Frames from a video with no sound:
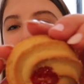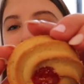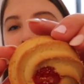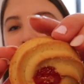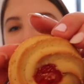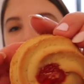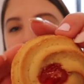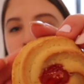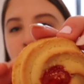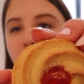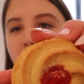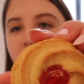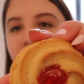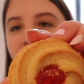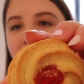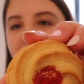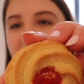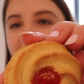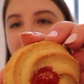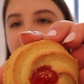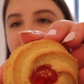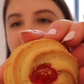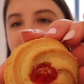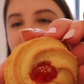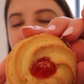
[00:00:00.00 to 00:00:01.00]

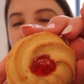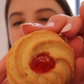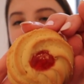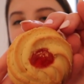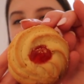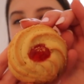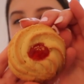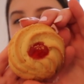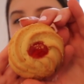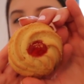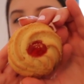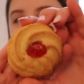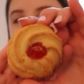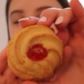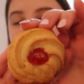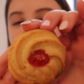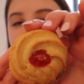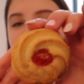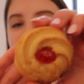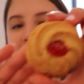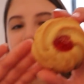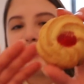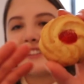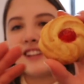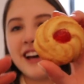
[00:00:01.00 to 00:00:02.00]
shortbread
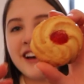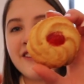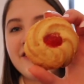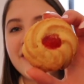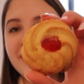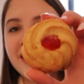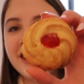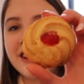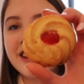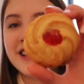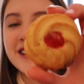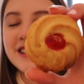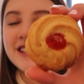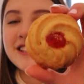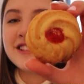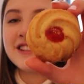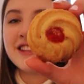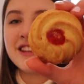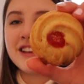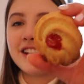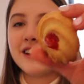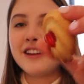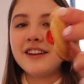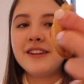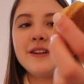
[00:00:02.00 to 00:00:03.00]
cookies. I feel like this is
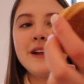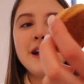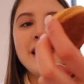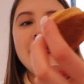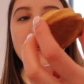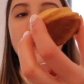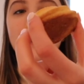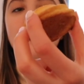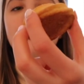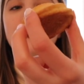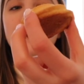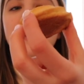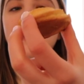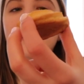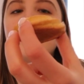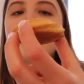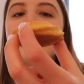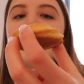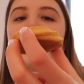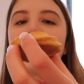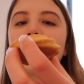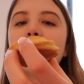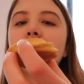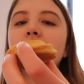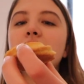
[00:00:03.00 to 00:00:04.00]
the
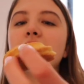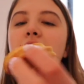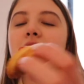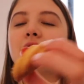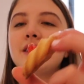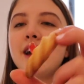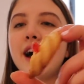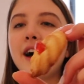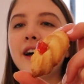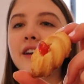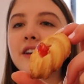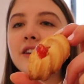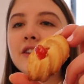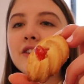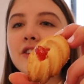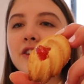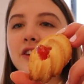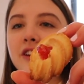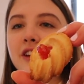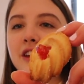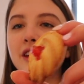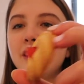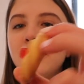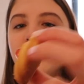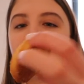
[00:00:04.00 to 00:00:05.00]
epitome of an Italian
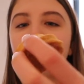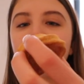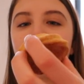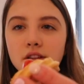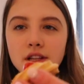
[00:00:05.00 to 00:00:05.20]
cookie.